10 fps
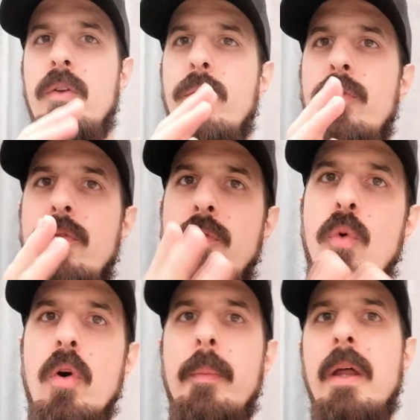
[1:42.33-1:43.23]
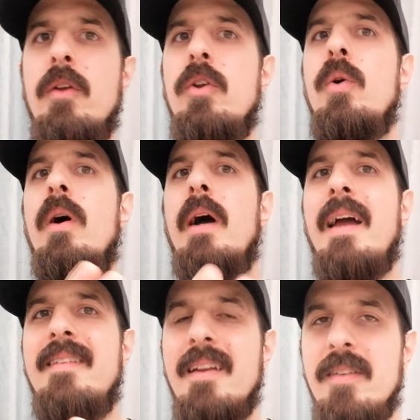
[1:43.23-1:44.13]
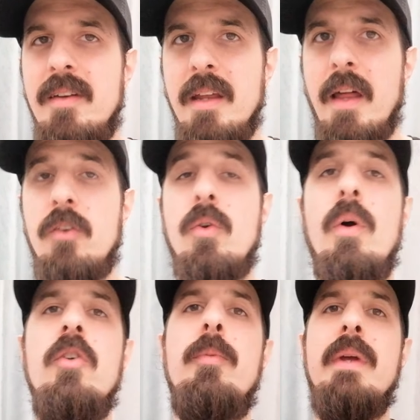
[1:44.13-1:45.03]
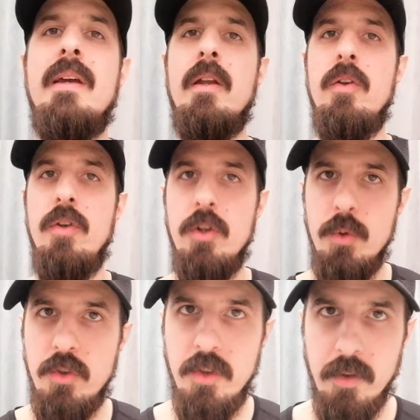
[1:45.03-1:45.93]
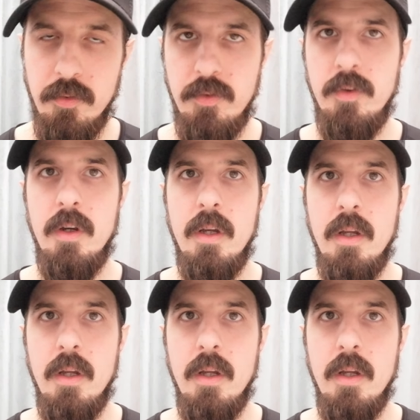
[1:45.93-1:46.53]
to form a new identity that's going to be conducive